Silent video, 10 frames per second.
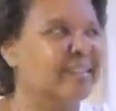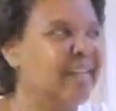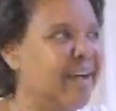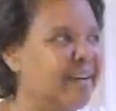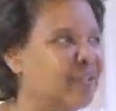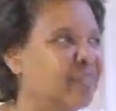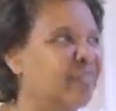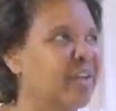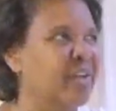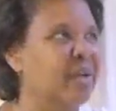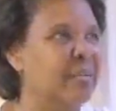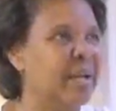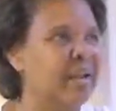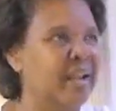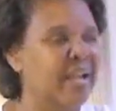got a good feeling
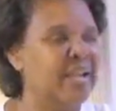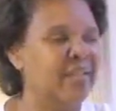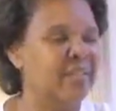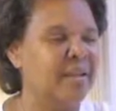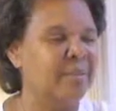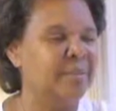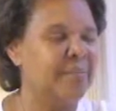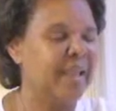about any of them.